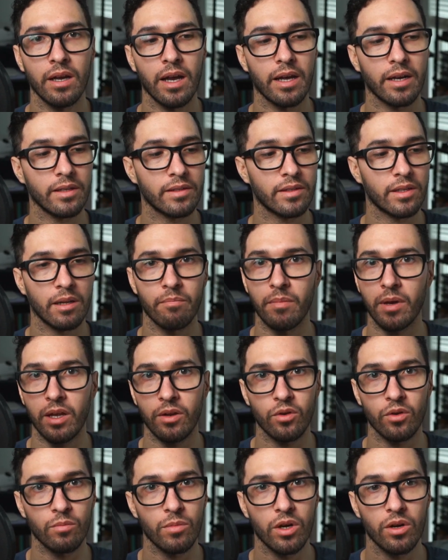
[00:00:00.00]
Had it set in
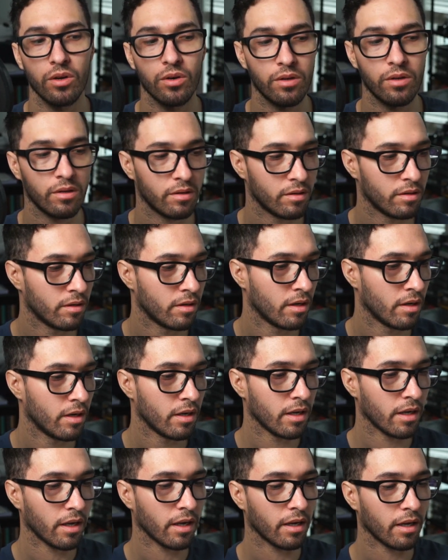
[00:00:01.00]
manual mode
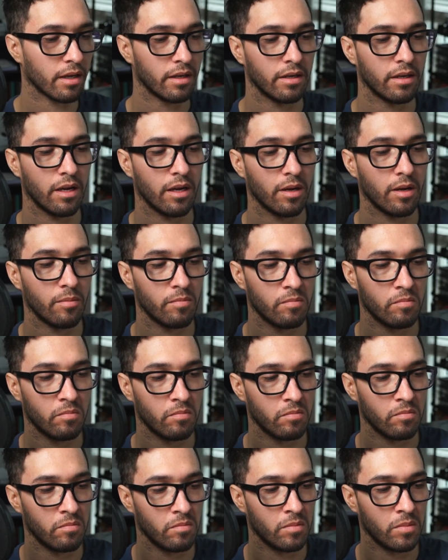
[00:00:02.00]
and
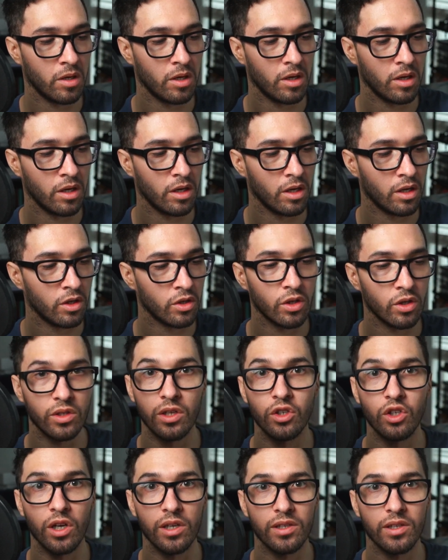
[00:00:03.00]

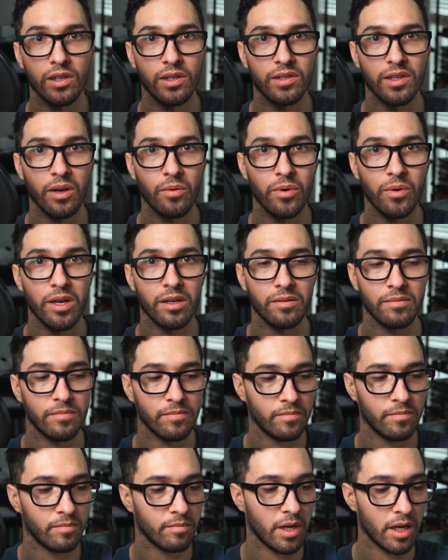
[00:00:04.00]
just adjusted as I went.
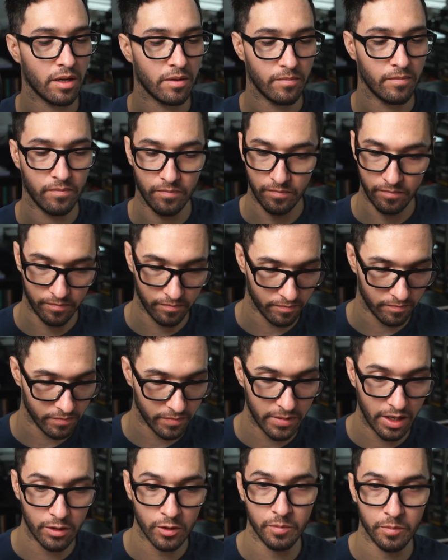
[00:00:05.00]
But
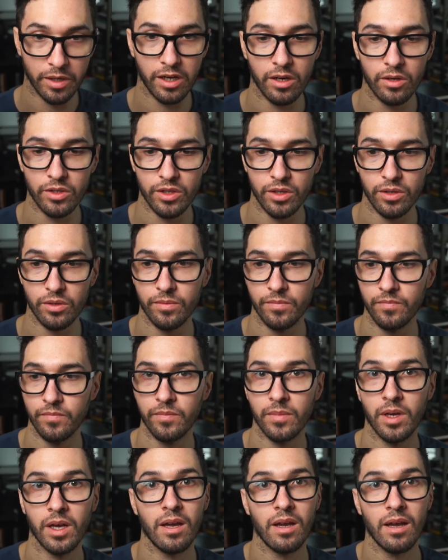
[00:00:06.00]
that was my go-to.
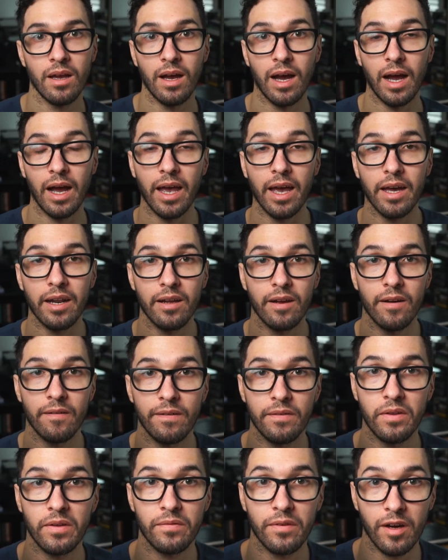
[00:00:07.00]
I had a
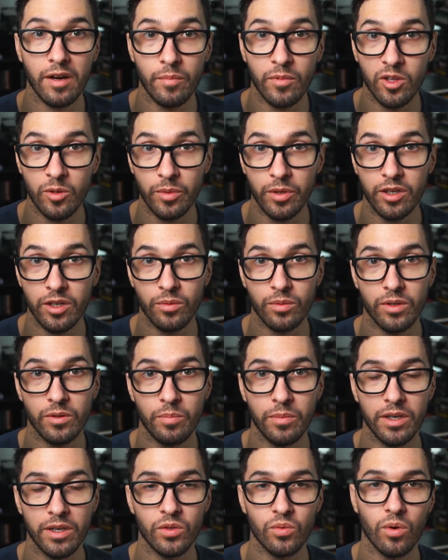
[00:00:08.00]
55mm
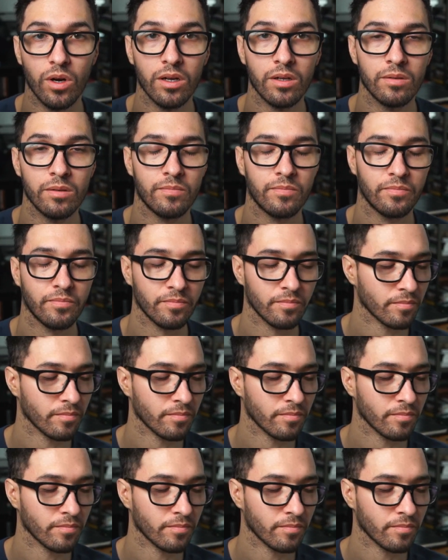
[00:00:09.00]
with me as well.